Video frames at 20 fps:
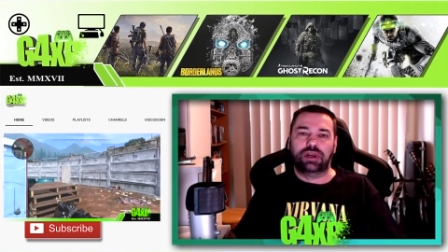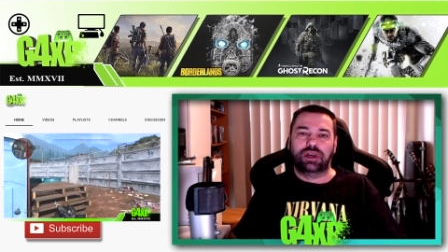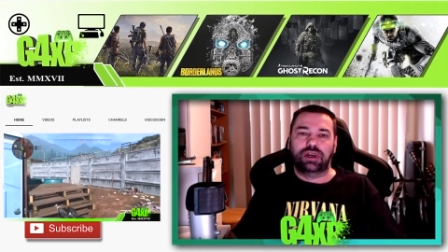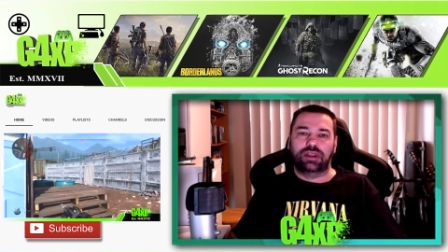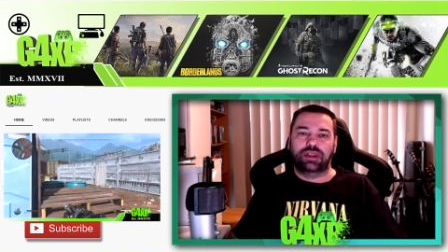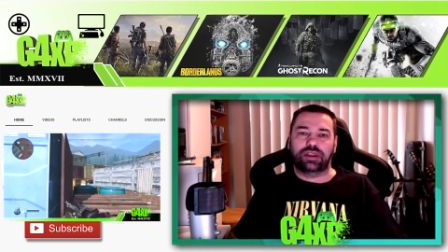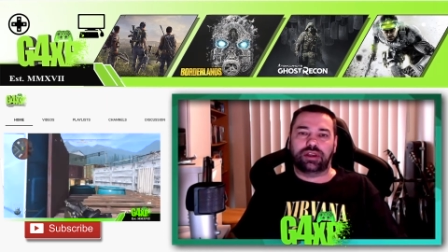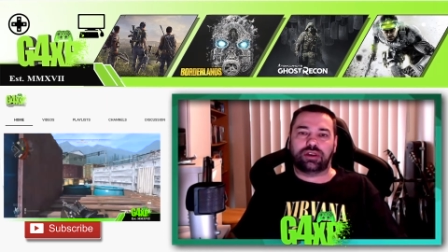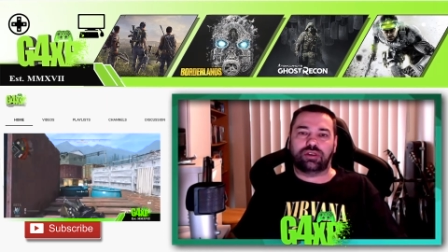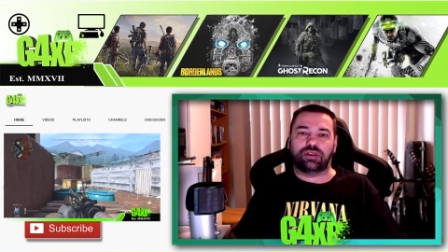
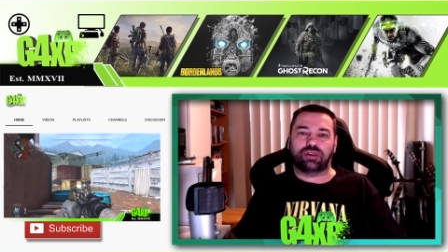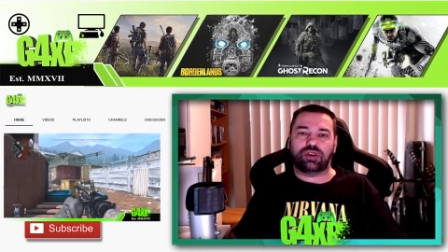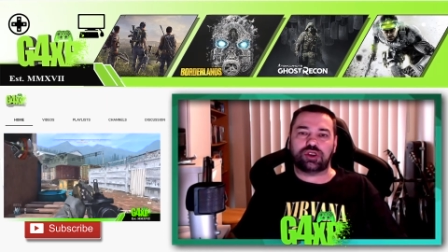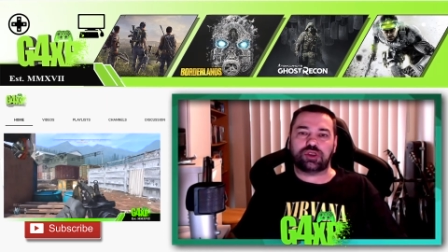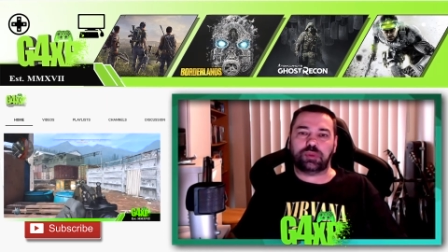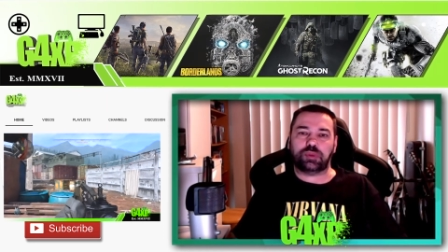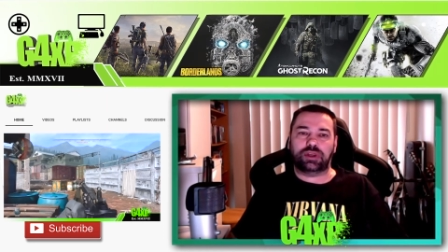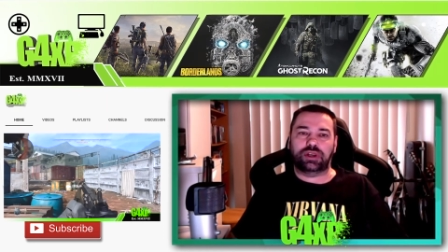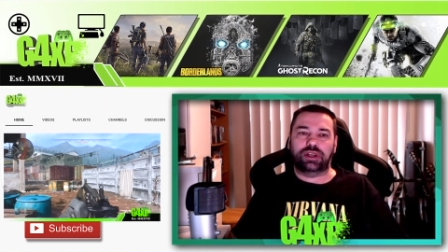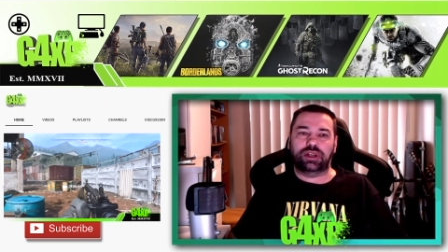the
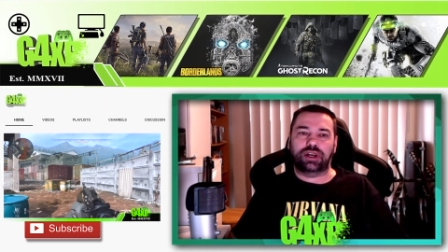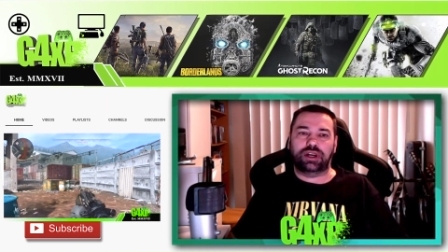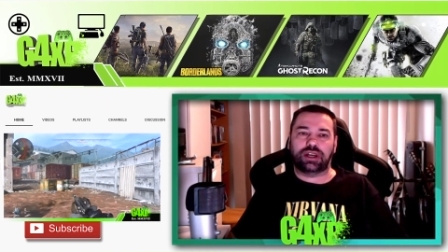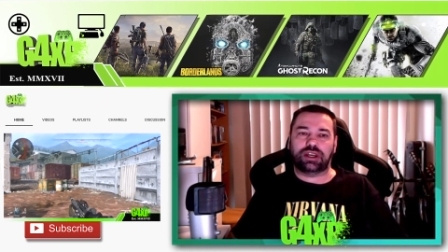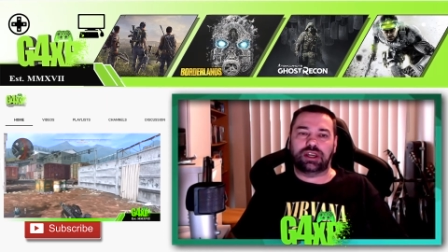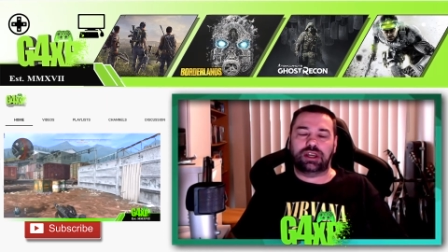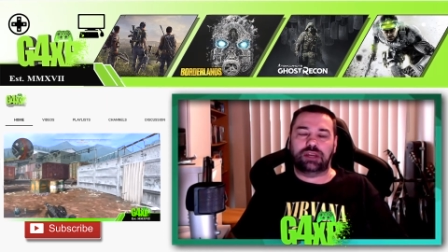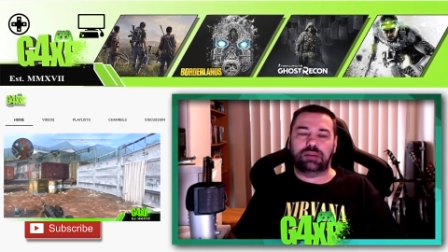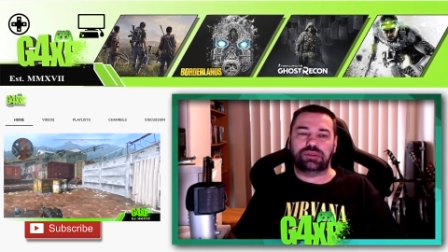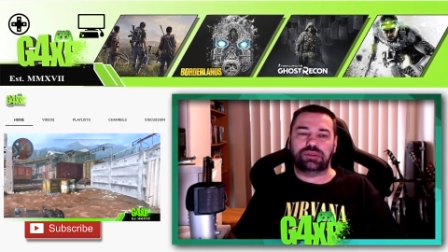crossplay in that
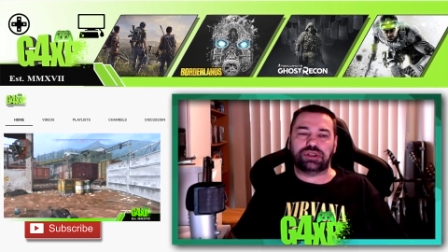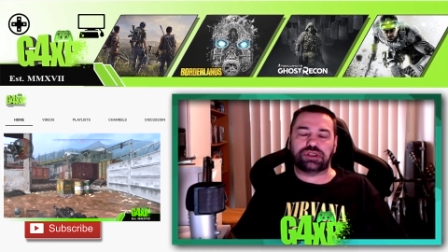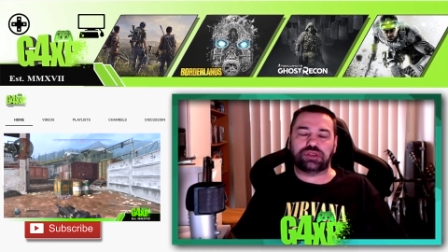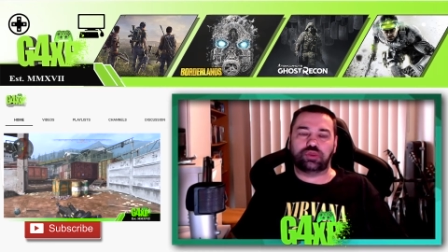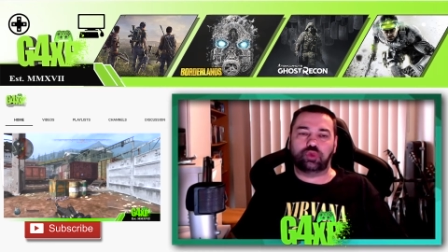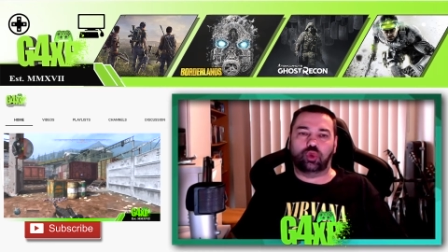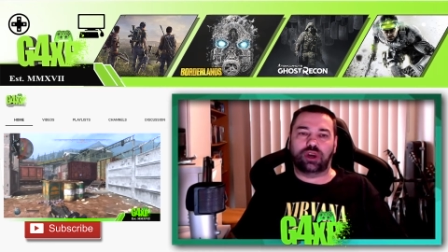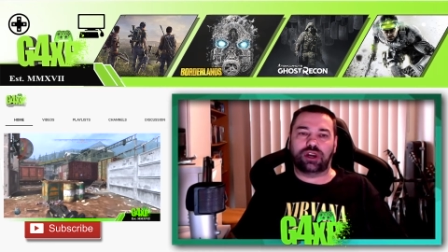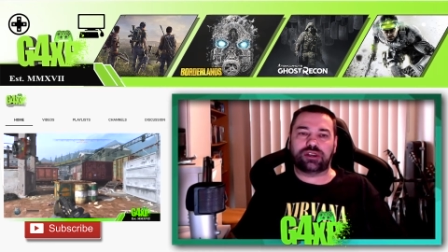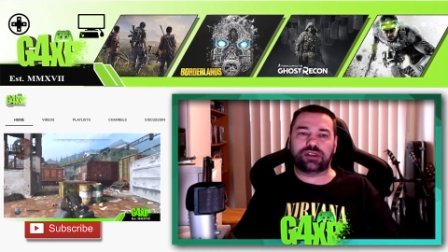game just
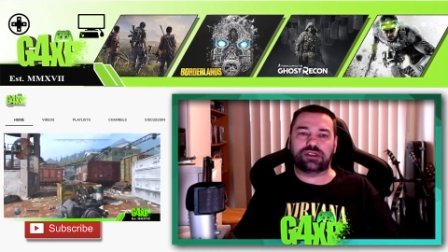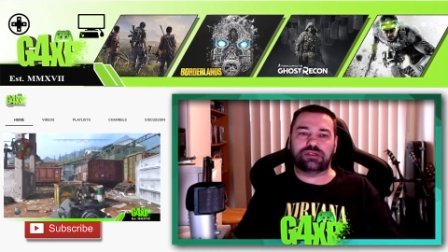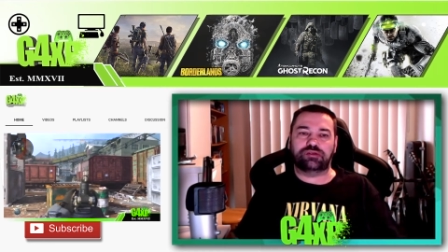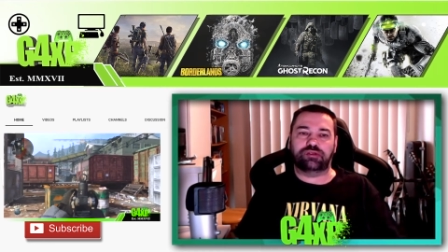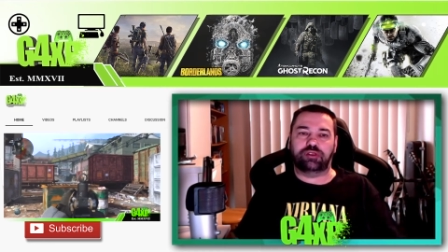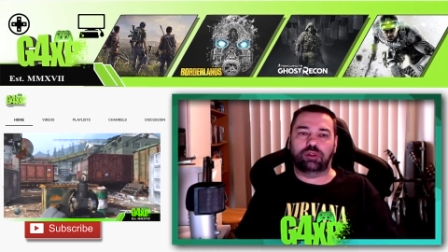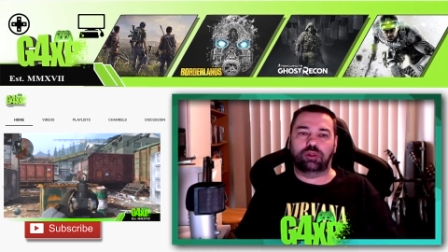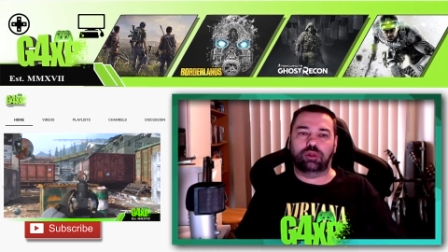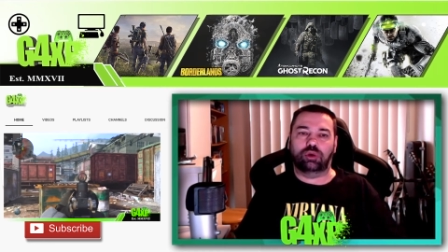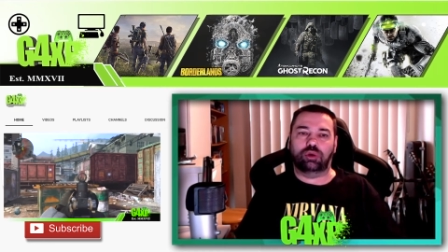works
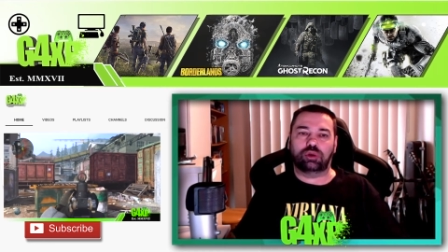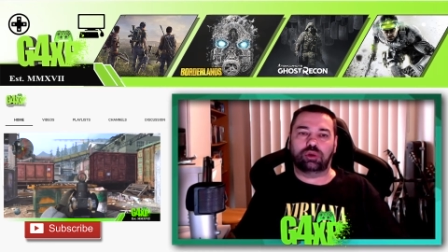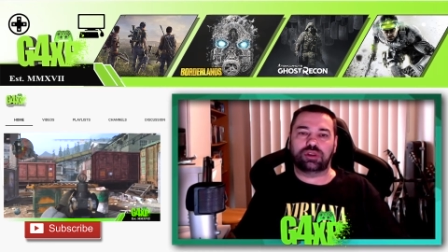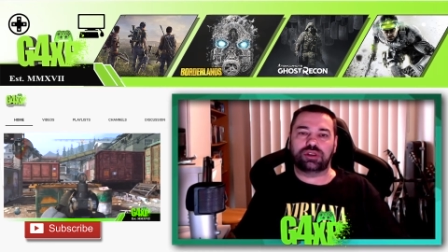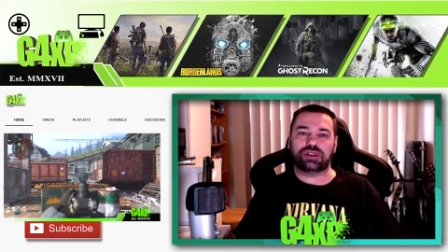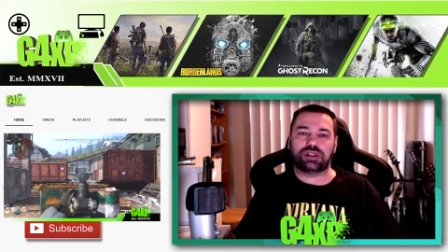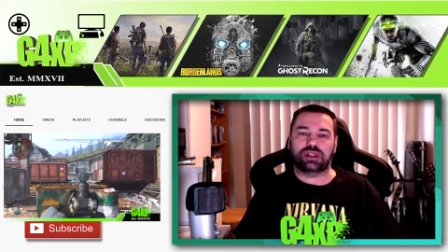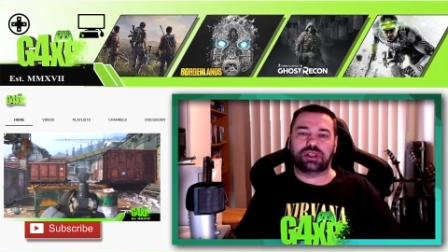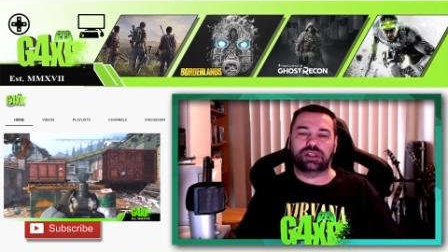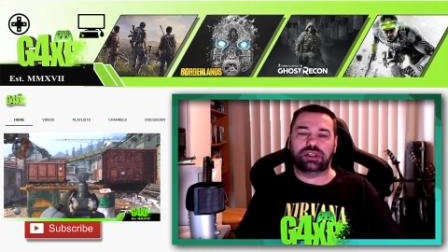
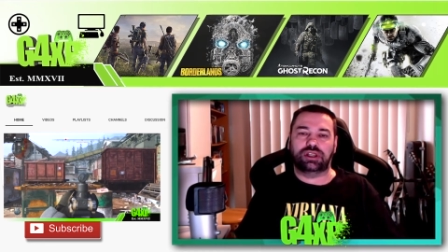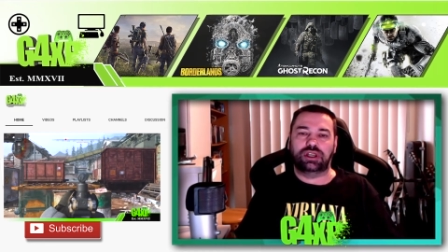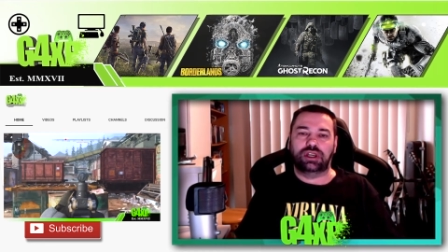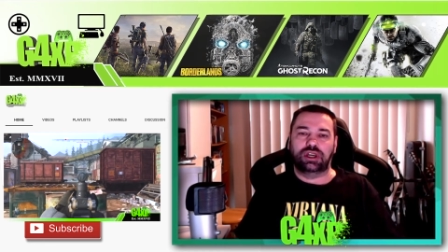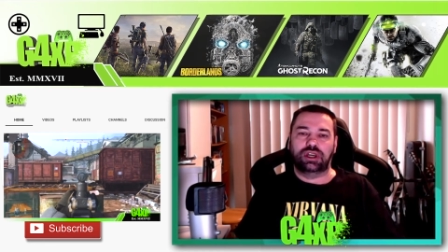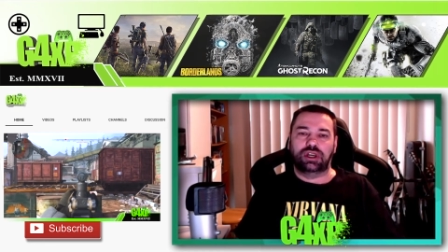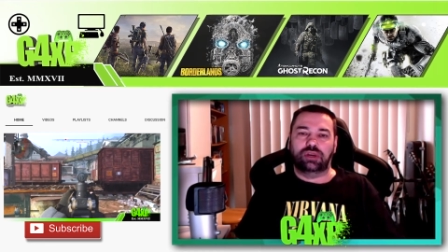flawlessly,